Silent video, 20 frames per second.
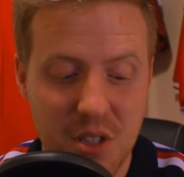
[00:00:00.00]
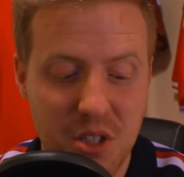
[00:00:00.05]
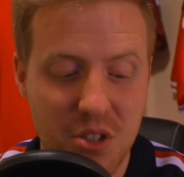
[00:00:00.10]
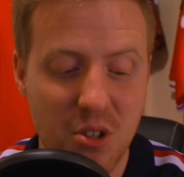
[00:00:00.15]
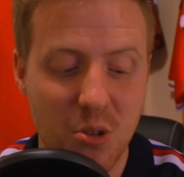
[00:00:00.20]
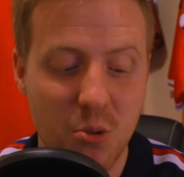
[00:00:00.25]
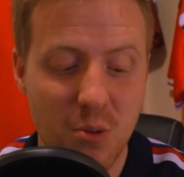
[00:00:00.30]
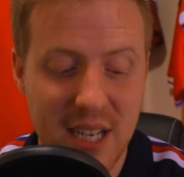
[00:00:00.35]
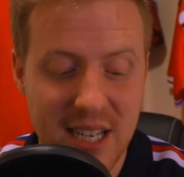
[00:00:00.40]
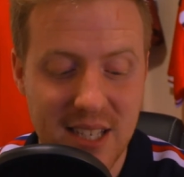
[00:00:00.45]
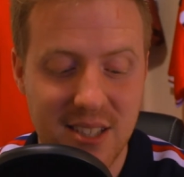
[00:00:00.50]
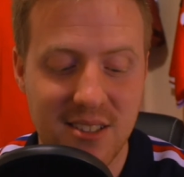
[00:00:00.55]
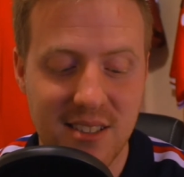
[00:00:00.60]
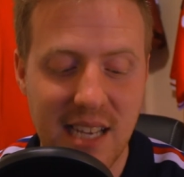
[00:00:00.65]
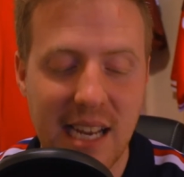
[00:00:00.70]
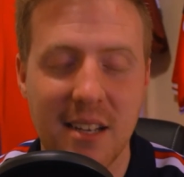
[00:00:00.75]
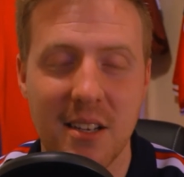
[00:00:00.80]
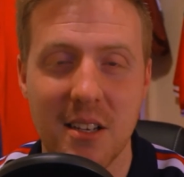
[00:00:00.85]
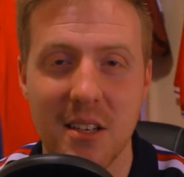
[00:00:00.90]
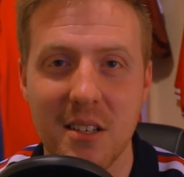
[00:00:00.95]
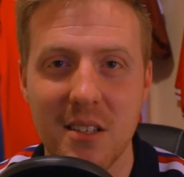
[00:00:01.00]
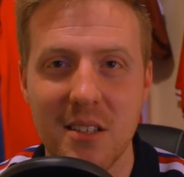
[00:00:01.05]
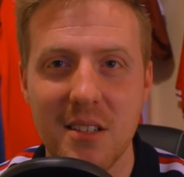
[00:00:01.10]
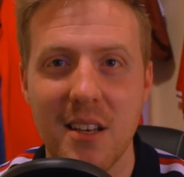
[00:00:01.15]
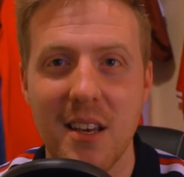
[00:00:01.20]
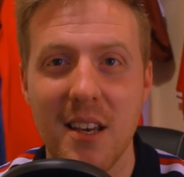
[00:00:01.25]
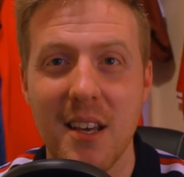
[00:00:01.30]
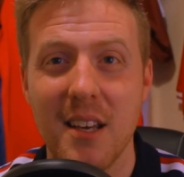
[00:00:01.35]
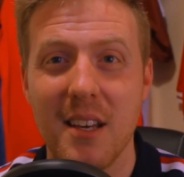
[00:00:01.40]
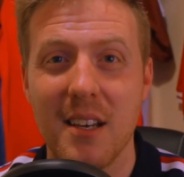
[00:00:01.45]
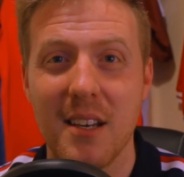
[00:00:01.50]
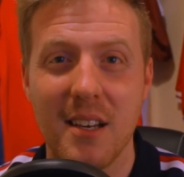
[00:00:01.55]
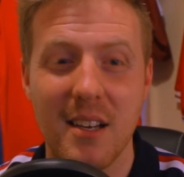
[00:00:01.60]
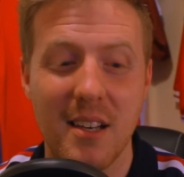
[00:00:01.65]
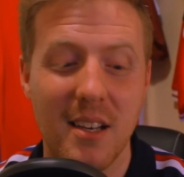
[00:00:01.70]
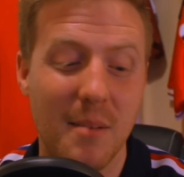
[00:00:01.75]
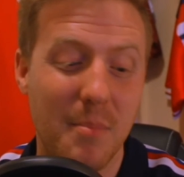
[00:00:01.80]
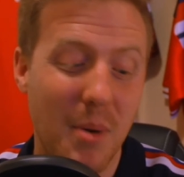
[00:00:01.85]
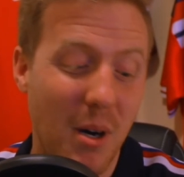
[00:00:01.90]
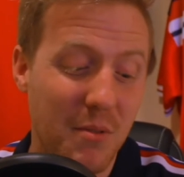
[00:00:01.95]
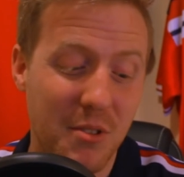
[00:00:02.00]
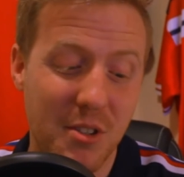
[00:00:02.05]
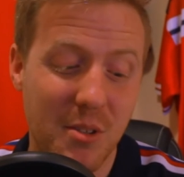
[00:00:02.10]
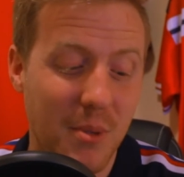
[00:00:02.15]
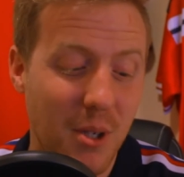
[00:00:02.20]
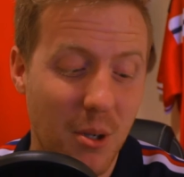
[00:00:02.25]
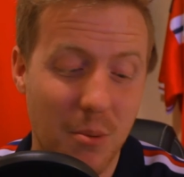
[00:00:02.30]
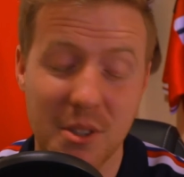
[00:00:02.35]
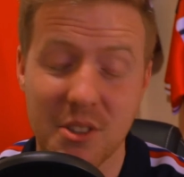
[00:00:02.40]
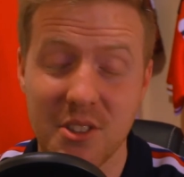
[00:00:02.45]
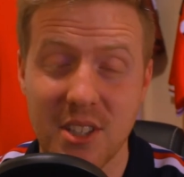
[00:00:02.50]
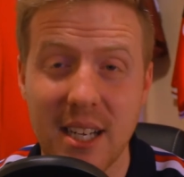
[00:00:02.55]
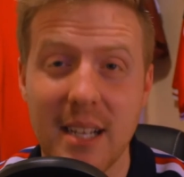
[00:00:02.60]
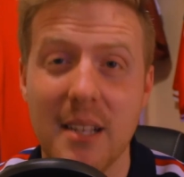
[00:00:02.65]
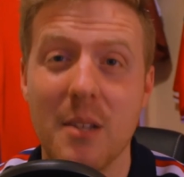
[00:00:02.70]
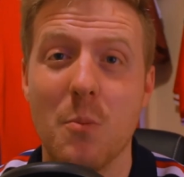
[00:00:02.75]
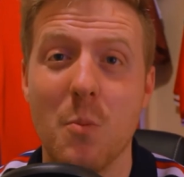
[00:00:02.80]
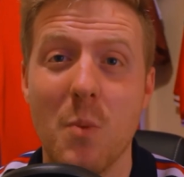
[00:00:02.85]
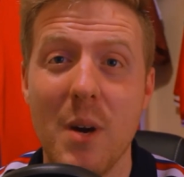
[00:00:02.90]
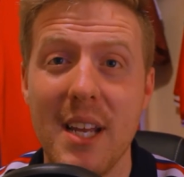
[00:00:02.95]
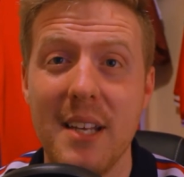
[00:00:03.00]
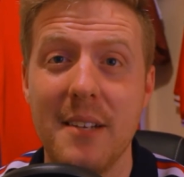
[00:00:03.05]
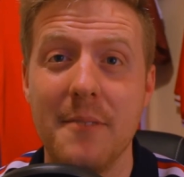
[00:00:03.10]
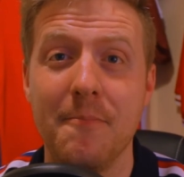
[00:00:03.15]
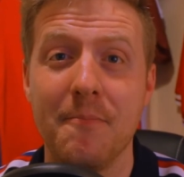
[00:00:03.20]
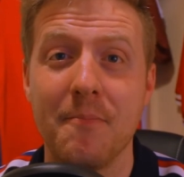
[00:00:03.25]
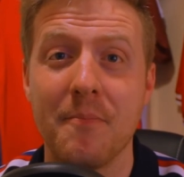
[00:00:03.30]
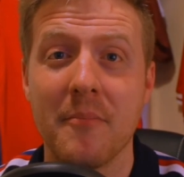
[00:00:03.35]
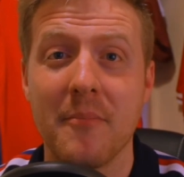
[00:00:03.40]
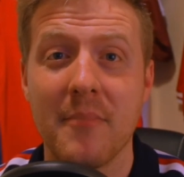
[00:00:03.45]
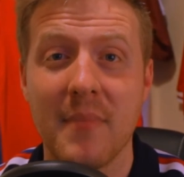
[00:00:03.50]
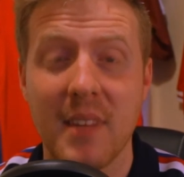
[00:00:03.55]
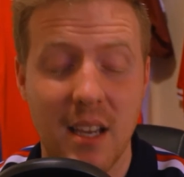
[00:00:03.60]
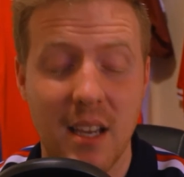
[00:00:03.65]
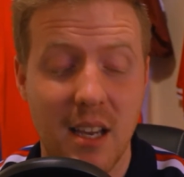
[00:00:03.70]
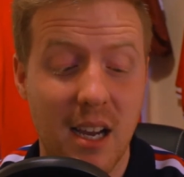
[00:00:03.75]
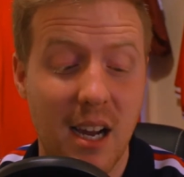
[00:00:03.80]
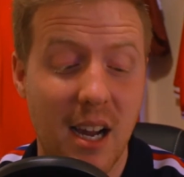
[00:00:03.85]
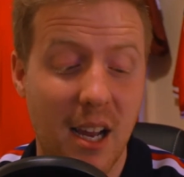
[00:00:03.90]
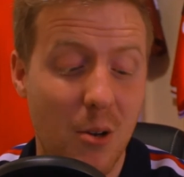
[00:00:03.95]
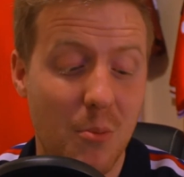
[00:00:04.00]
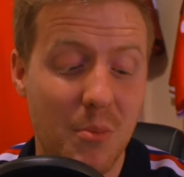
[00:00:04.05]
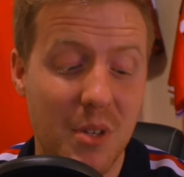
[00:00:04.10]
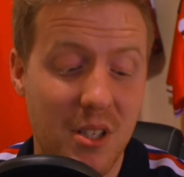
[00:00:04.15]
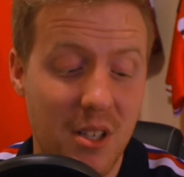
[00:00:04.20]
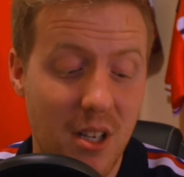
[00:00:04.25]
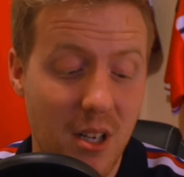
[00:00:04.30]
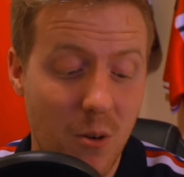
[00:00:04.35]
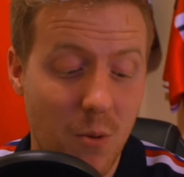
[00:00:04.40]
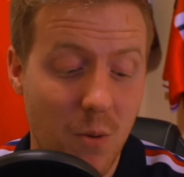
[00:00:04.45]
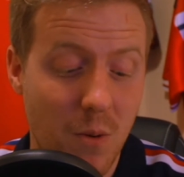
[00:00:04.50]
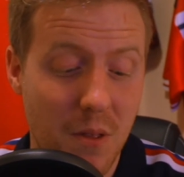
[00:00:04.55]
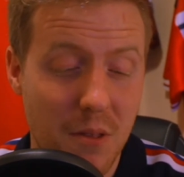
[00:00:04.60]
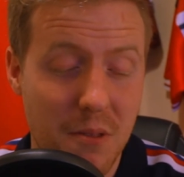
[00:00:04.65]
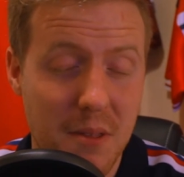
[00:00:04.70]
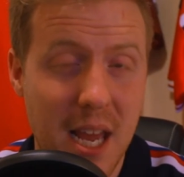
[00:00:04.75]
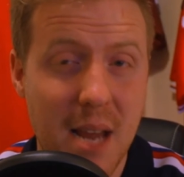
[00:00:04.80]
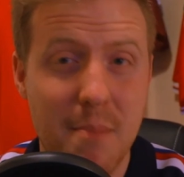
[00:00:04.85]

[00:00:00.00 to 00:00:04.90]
Result is second, but obviously we all want to see England win. I hope they do.